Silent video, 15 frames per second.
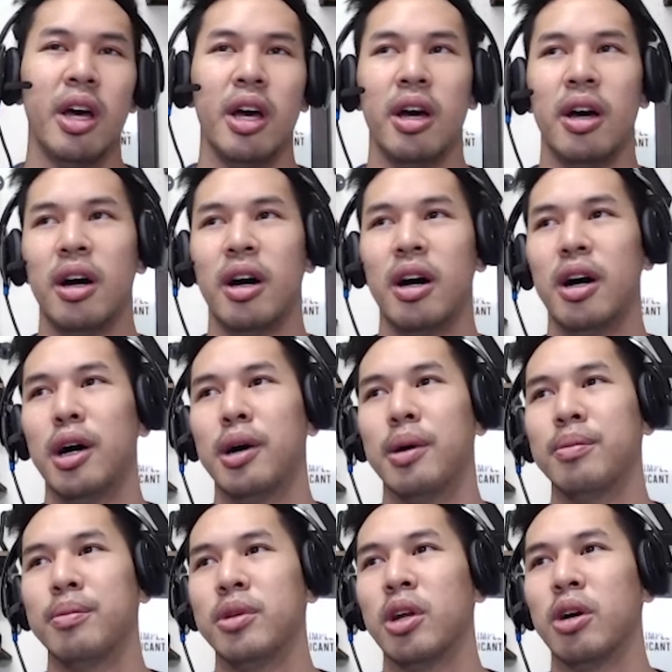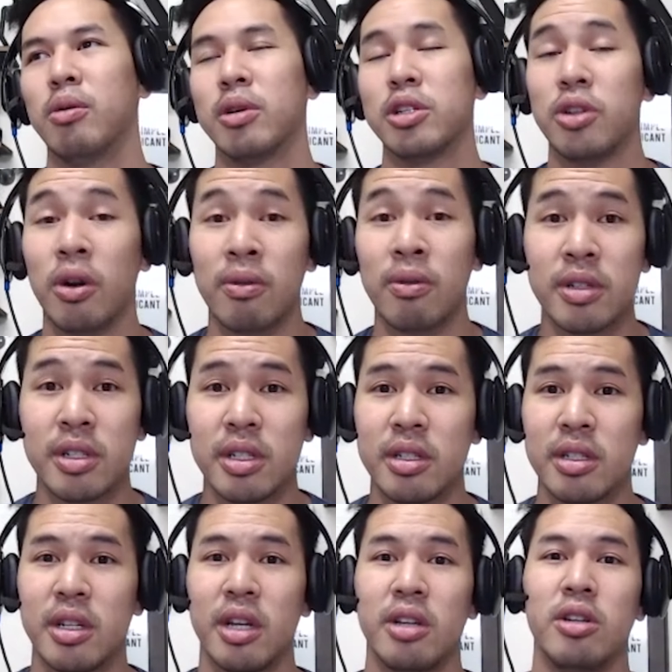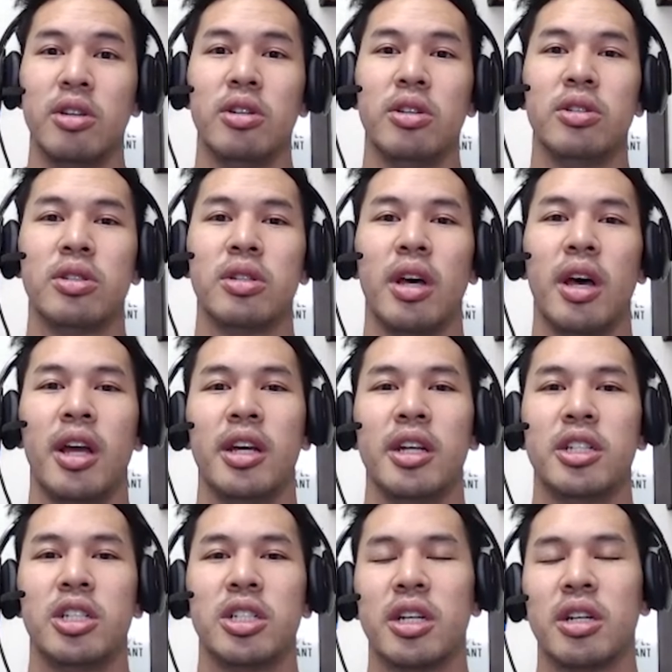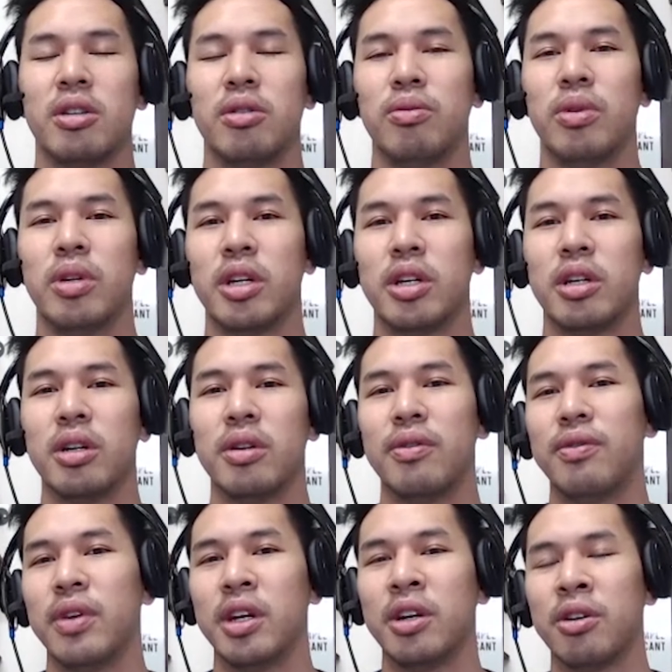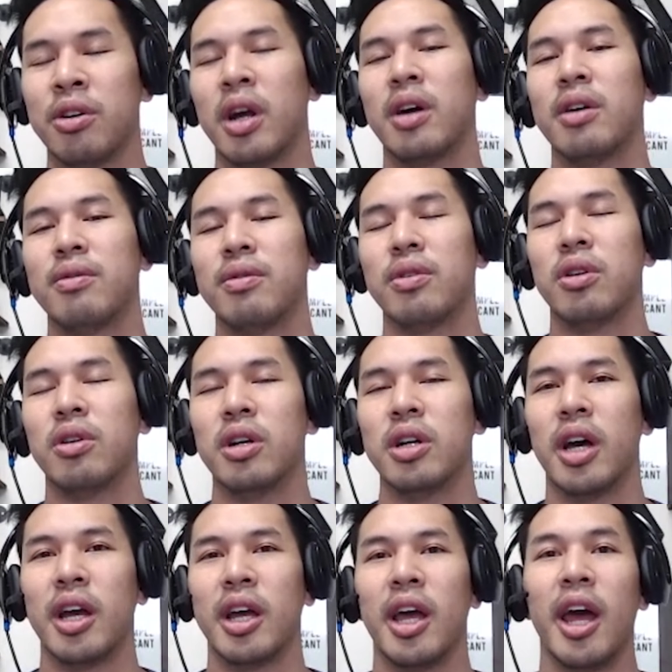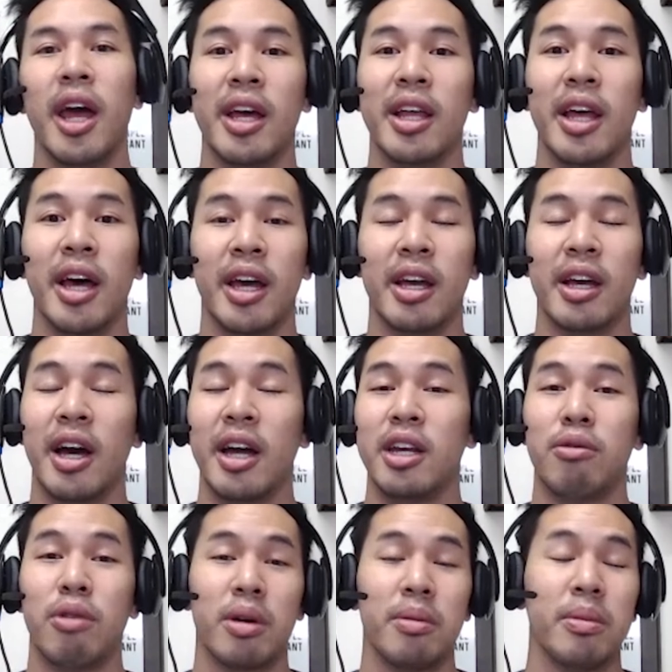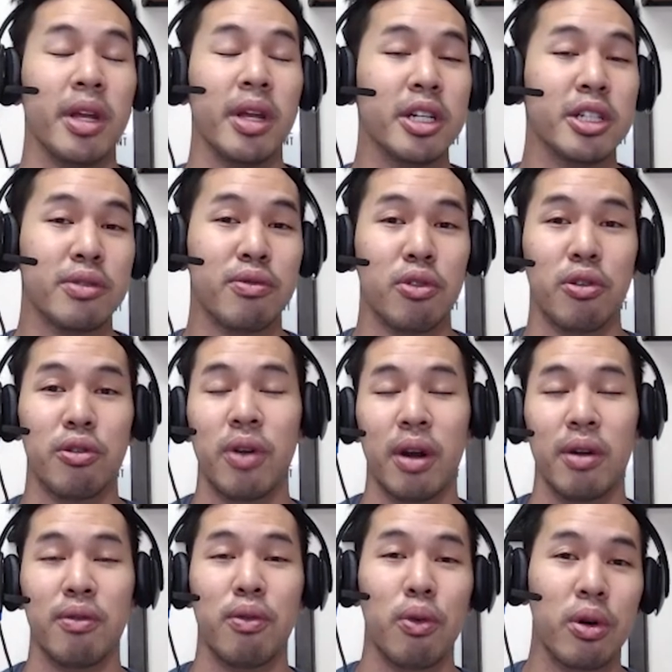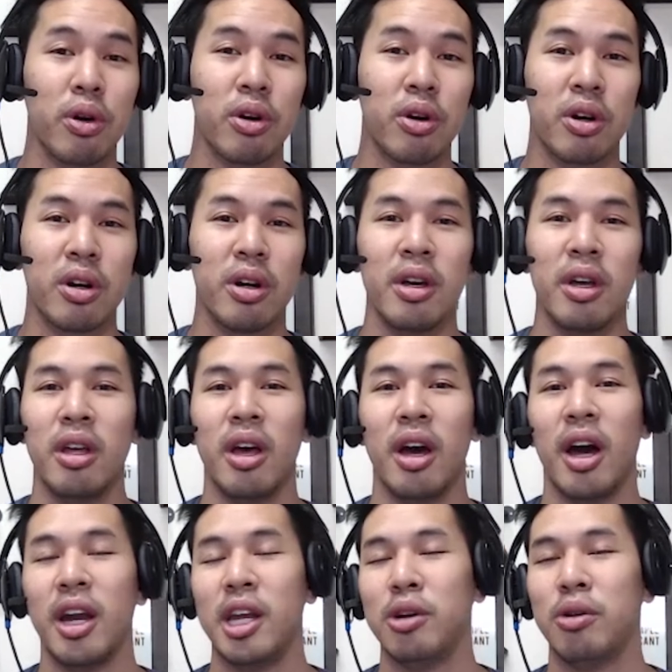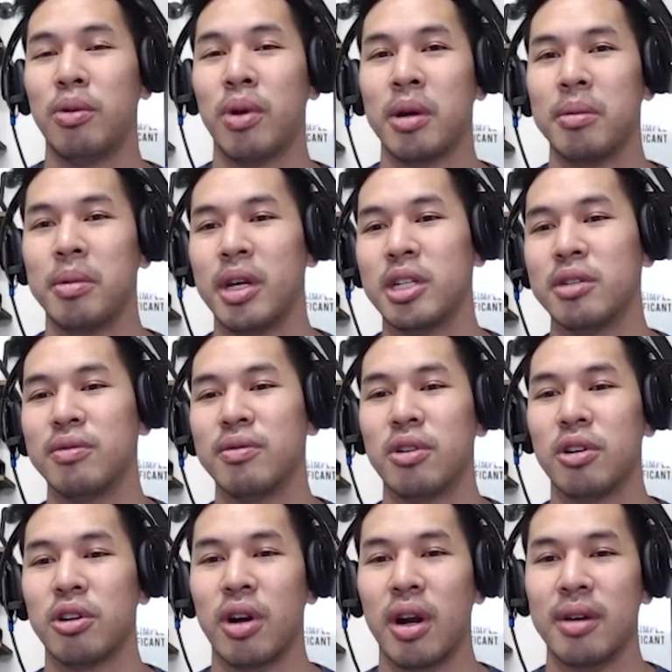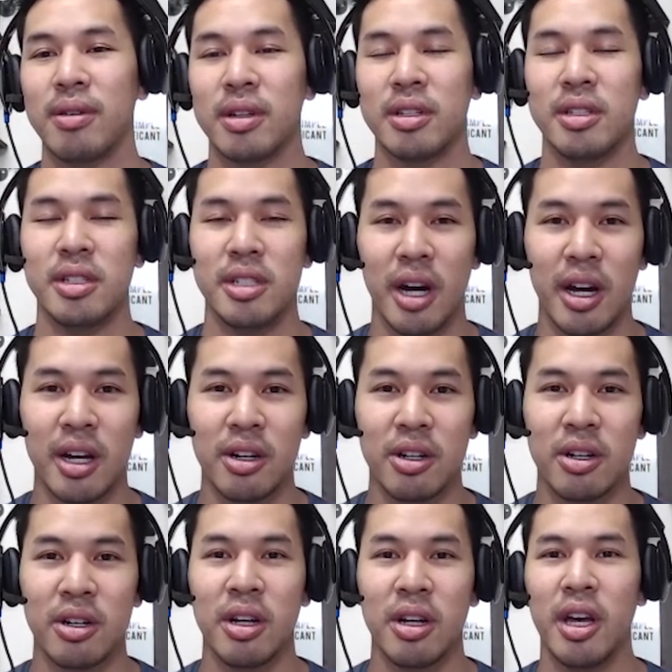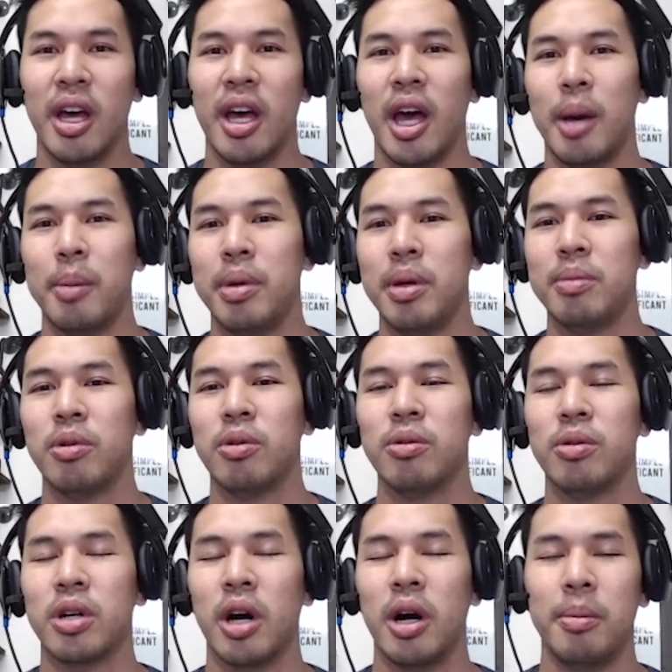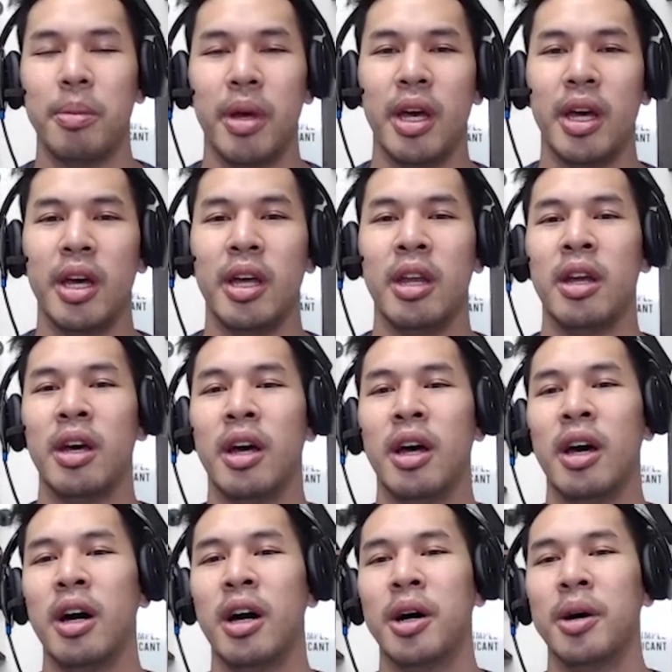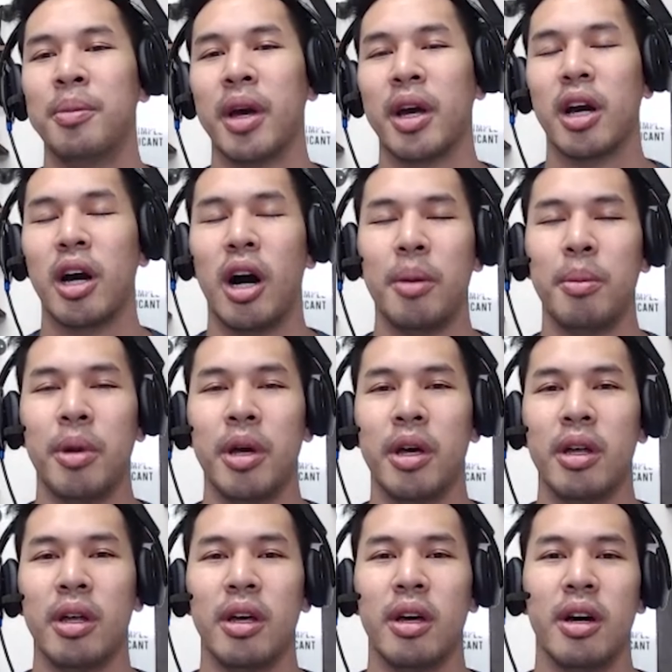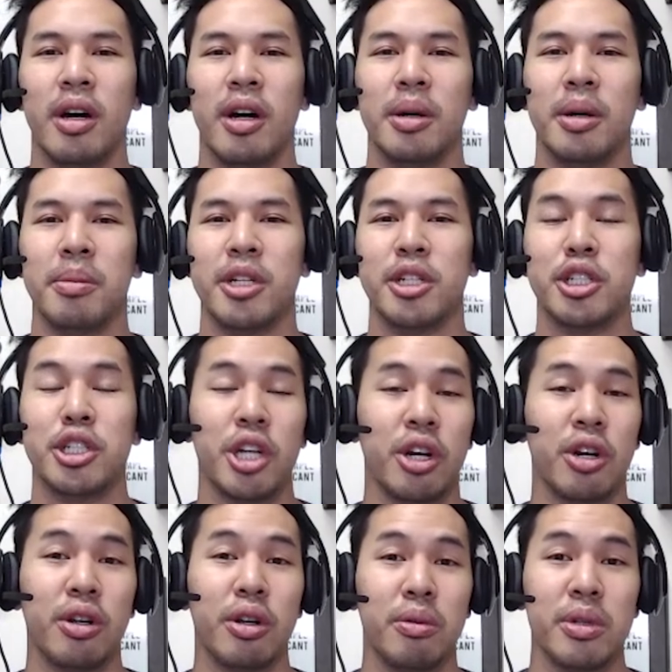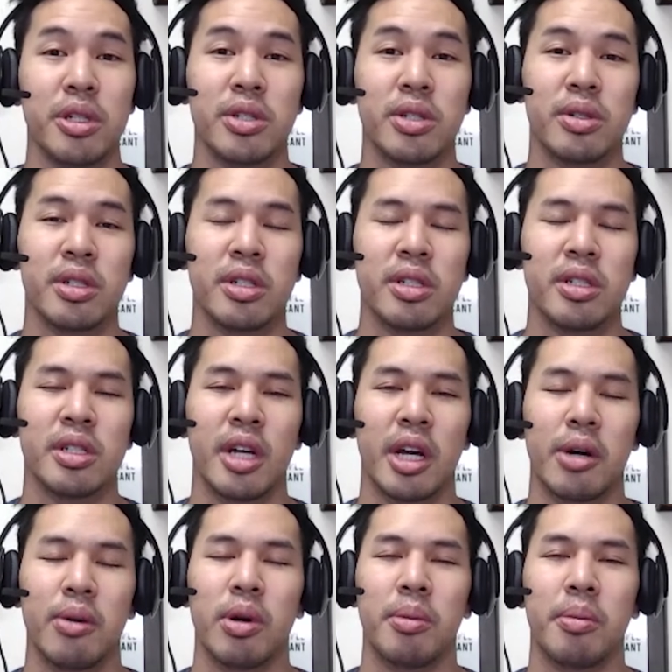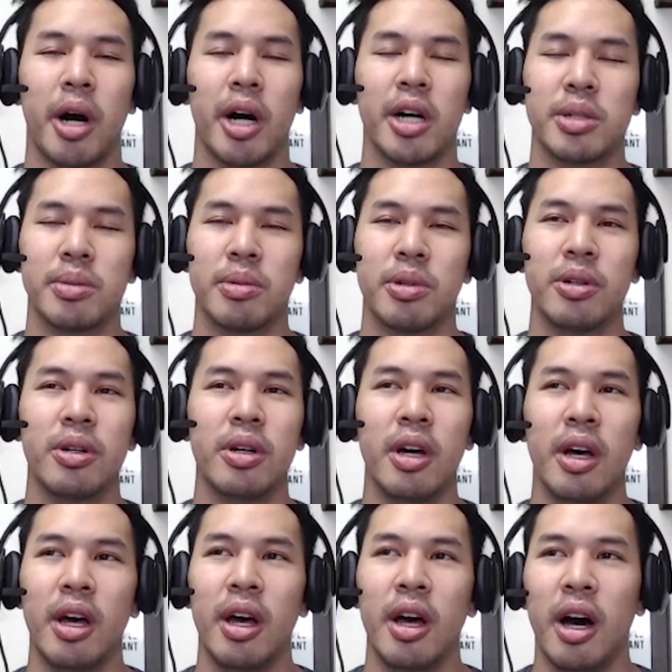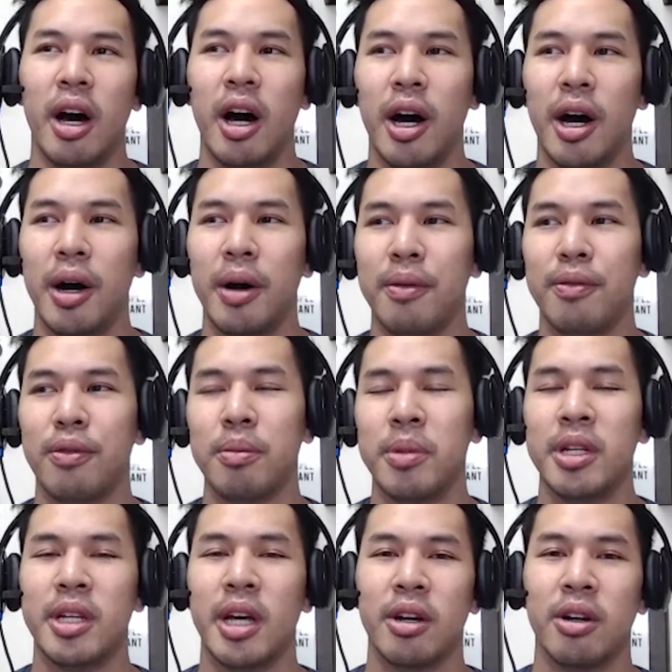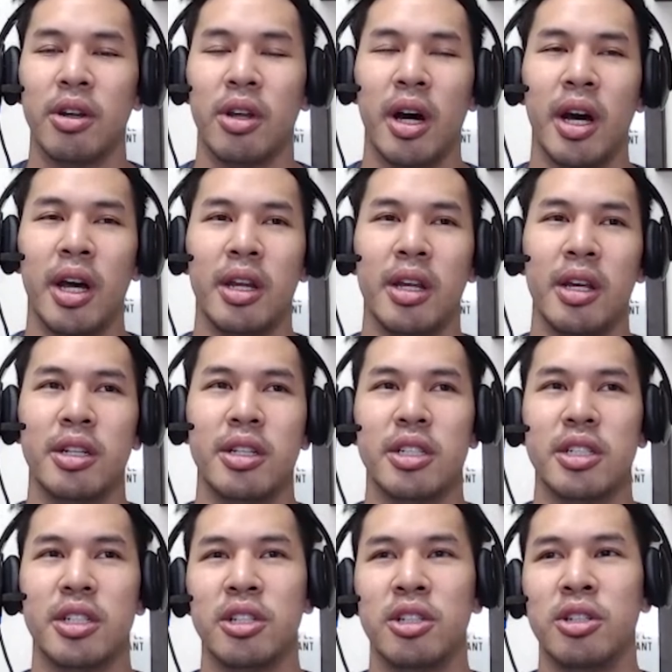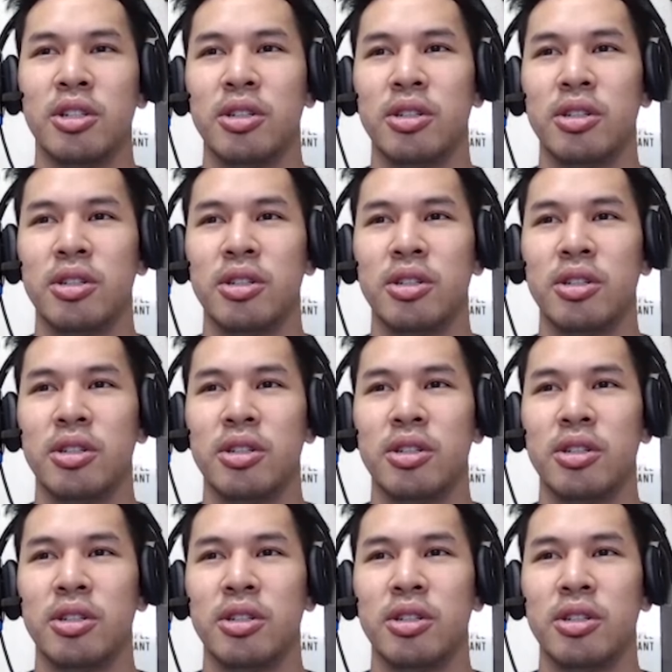um, you know, what services they use. And it's just like a really good feeding ground for like, hey, like I need a recommendation for a freight forwarder. I need a recommendation for a graphic designer. And people will come in um, and comment um, and share their resources like where possible. Um, for me down the line, in addition to